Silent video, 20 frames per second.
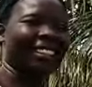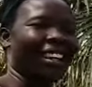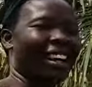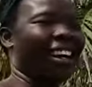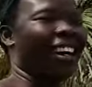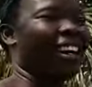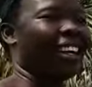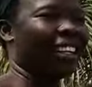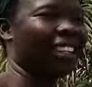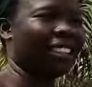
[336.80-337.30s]

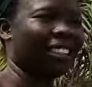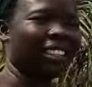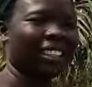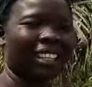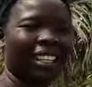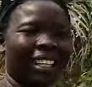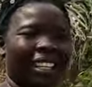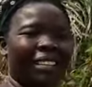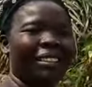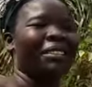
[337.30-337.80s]
Yeah,
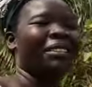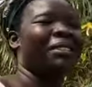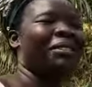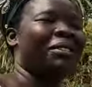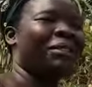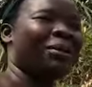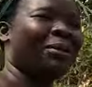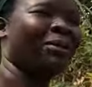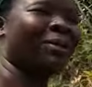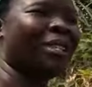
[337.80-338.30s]
yeah,
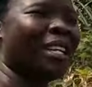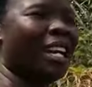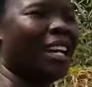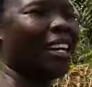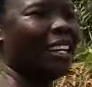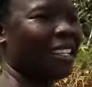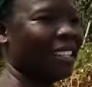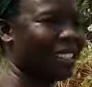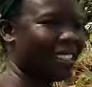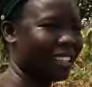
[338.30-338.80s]
it's
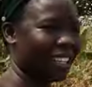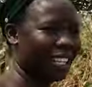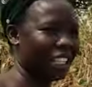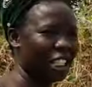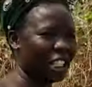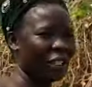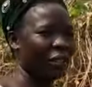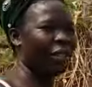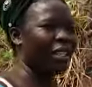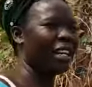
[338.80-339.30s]
today, it's a
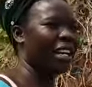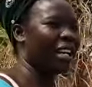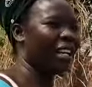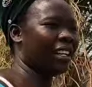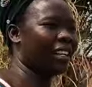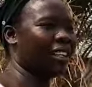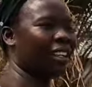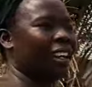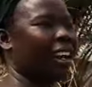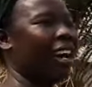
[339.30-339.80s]
new day.